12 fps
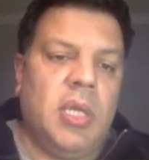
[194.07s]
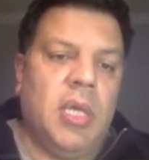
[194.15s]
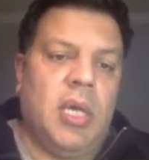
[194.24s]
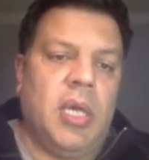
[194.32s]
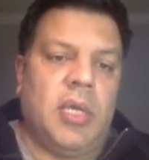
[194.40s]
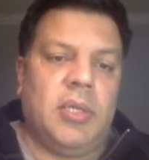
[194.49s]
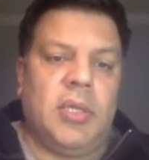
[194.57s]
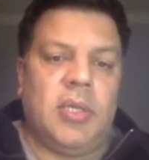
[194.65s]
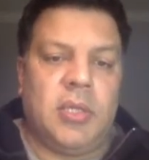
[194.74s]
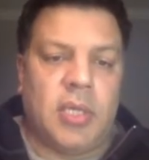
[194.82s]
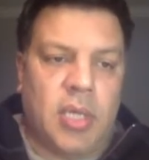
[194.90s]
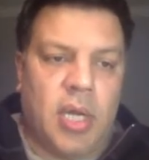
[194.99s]

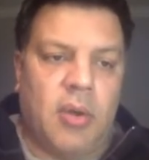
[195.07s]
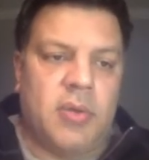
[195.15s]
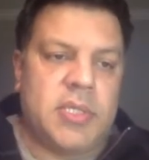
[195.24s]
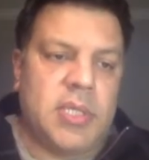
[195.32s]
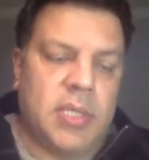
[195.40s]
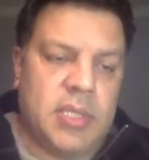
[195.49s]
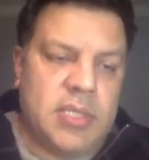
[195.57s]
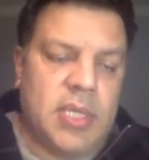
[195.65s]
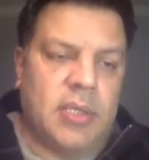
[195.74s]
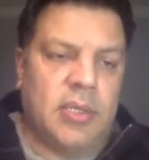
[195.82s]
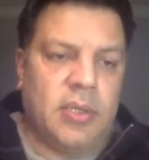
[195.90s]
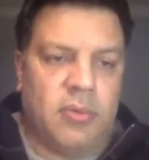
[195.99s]
the currency, the
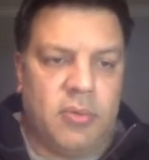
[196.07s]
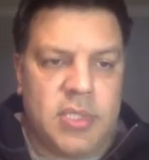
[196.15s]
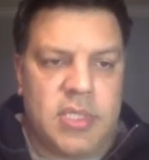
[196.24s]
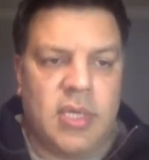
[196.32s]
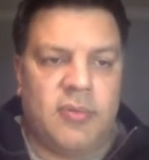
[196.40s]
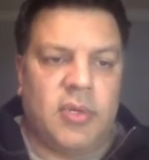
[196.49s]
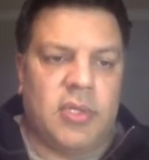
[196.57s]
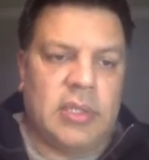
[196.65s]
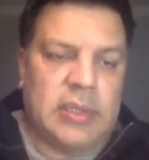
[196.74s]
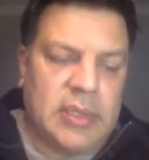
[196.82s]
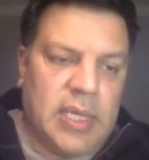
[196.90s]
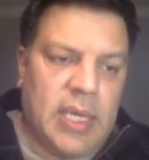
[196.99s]
sender, the receiver,
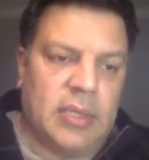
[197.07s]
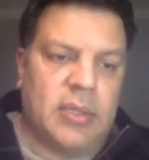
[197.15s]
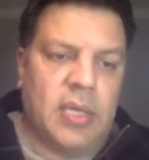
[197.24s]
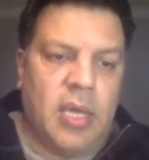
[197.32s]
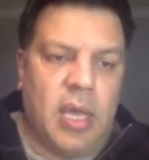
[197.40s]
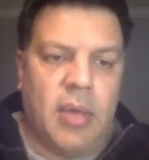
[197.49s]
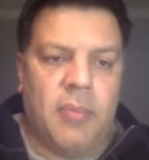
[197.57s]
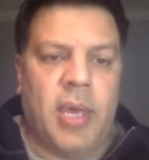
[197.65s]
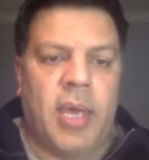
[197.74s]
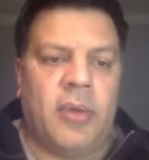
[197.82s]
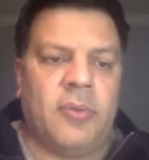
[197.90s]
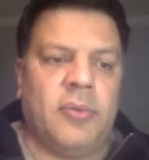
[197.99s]
the date, the
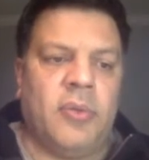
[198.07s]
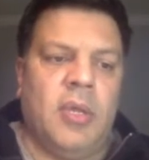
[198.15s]
amount,